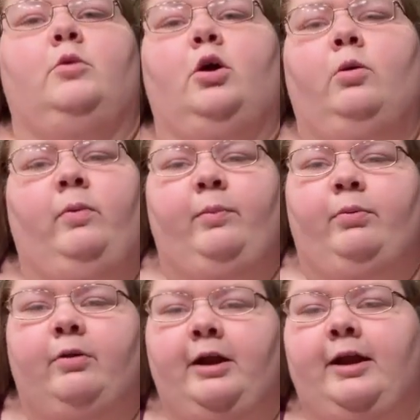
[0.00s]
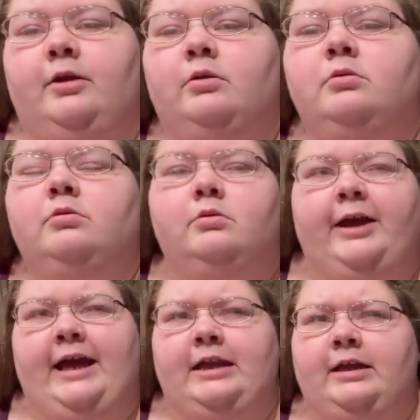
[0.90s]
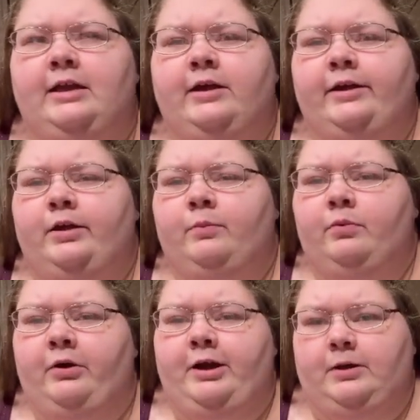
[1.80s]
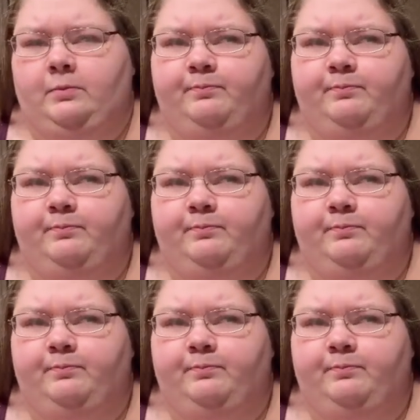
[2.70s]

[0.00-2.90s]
whip parade and a kitted parade.